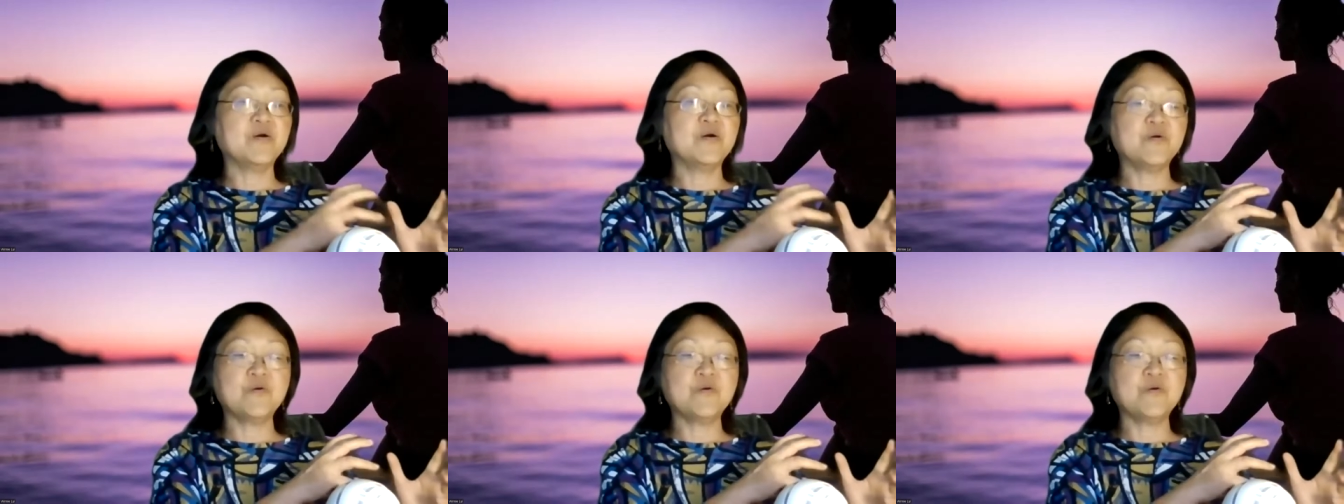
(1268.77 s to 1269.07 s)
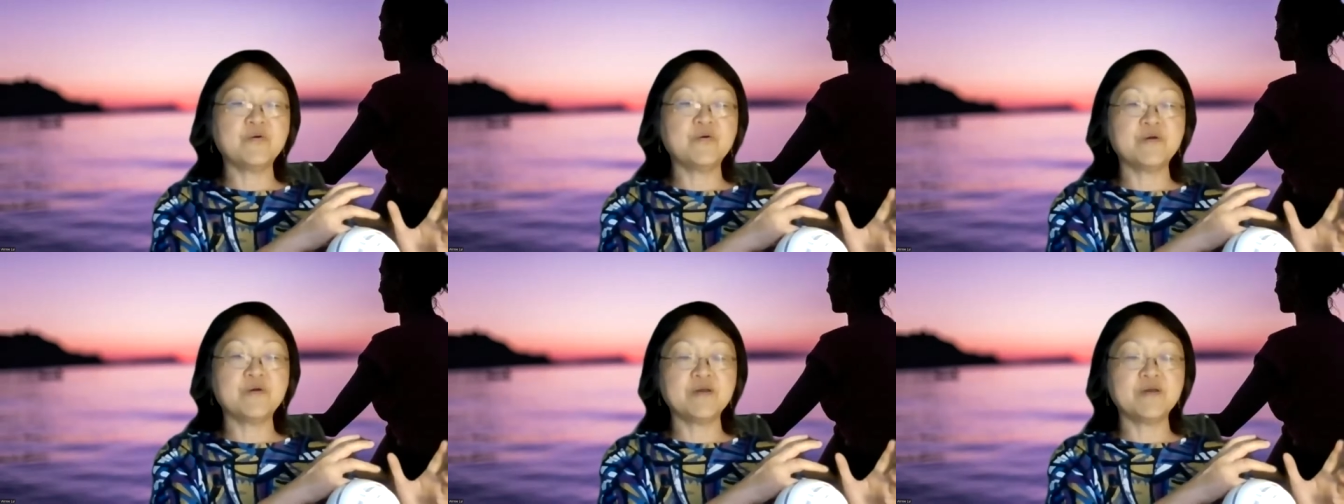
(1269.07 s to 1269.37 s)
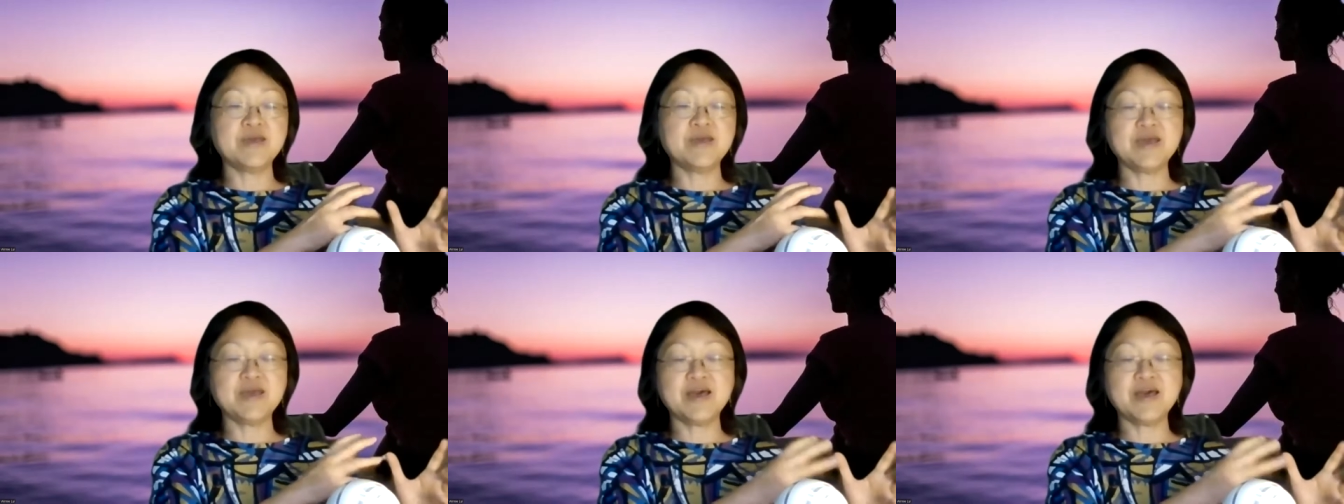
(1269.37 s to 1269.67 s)

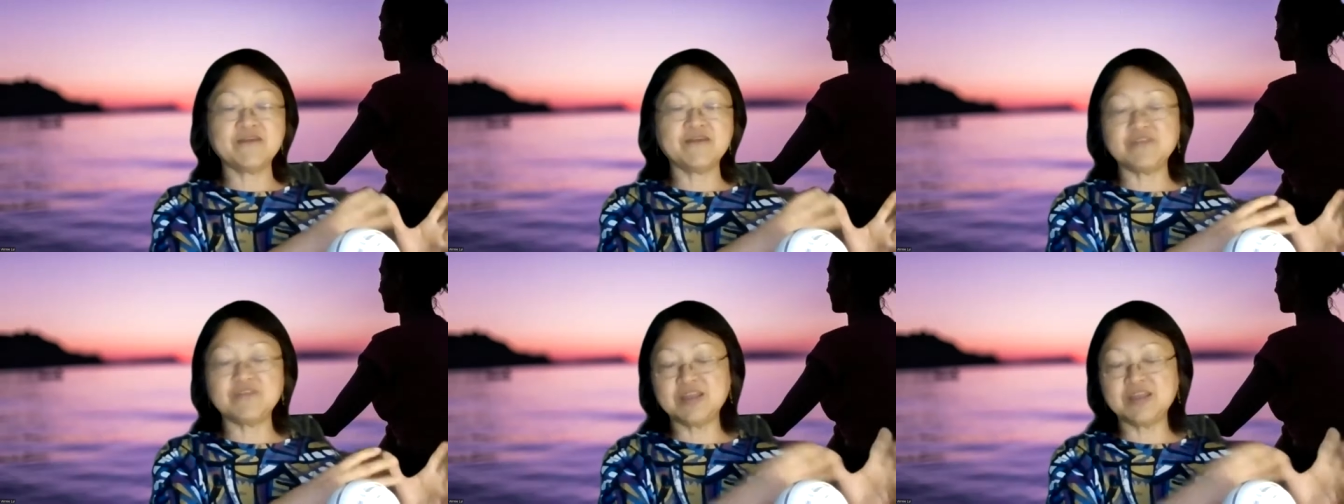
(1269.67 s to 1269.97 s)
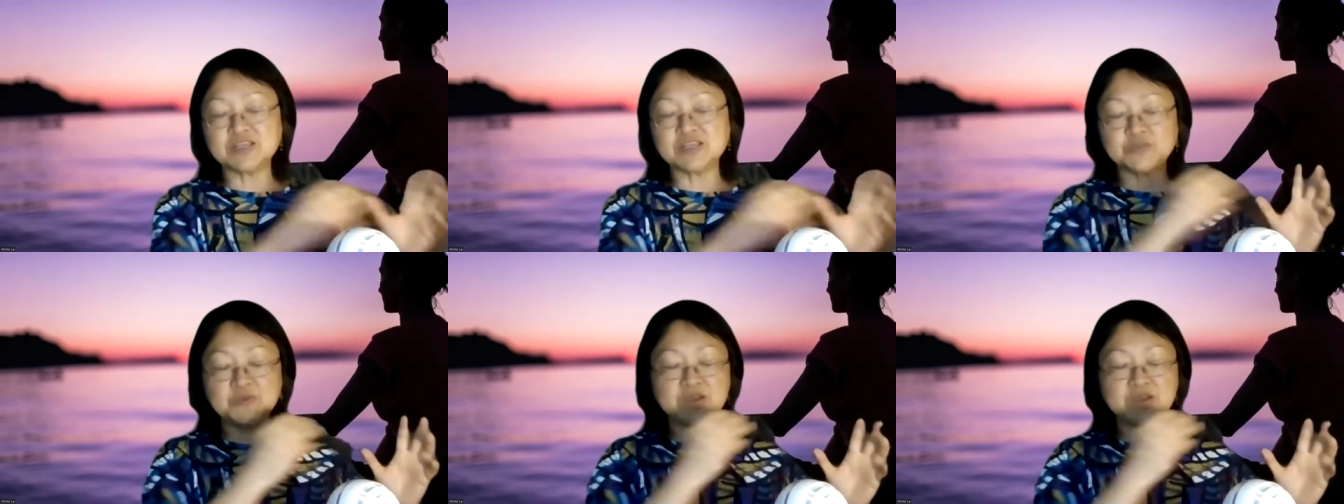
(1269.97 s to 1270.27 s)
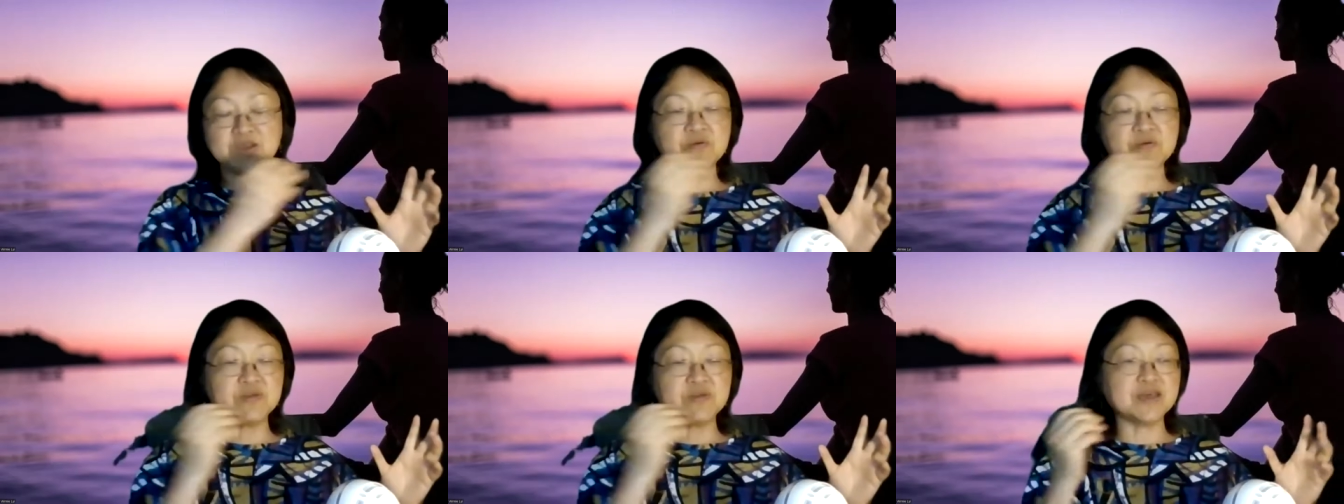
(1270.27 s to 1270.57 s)
or have an
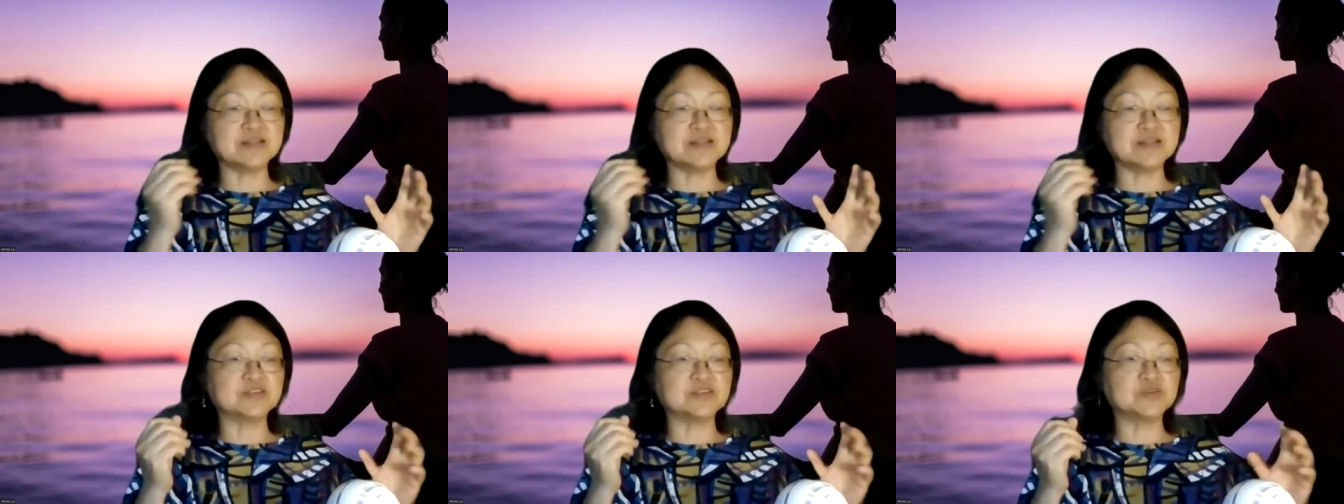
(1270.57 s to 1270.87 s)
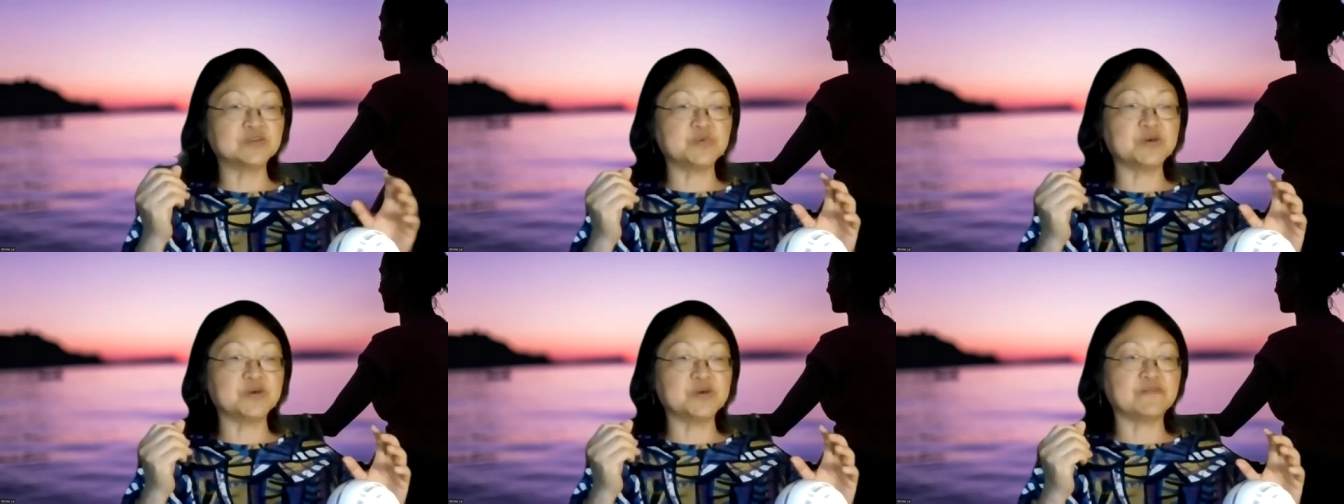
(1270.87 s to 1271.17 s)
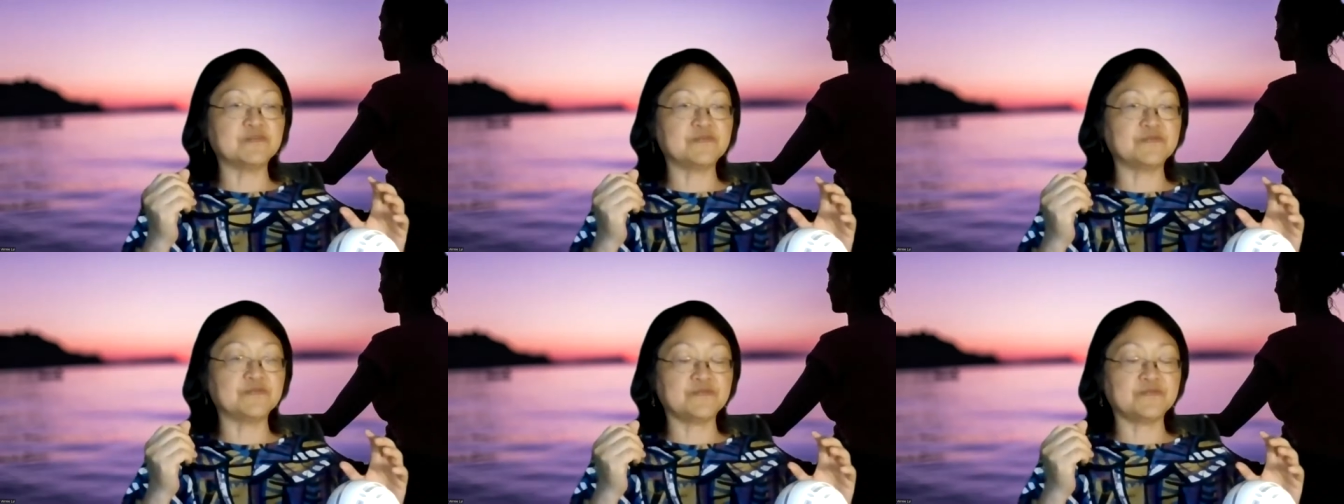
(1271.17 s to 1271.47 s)
experience
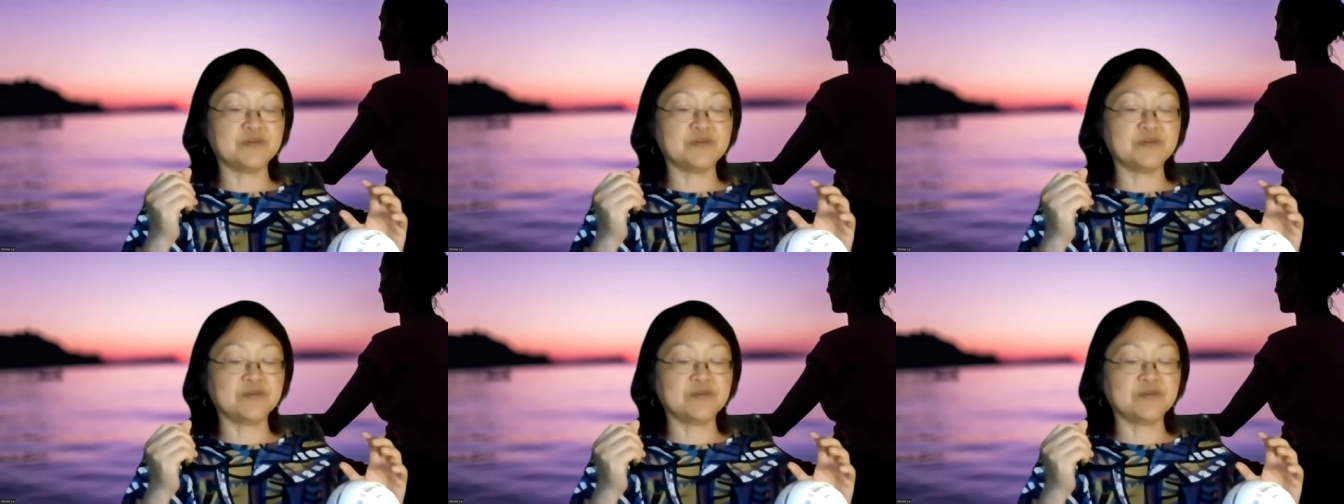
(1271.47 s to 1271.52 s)
with.